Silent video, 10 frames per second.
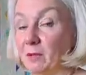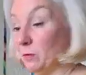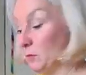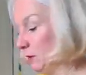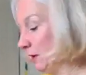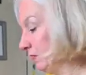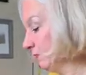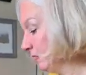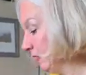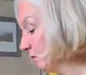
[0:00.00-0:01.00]
Oh,
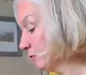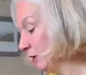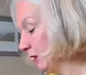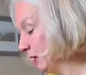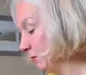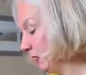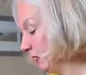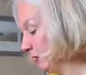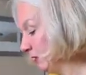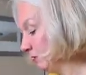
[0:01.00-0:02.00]
nice. I'm trying to get
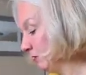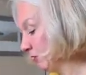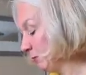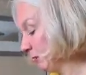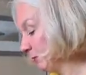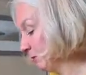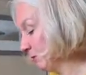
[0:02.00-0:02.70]
Michael on a Vespa.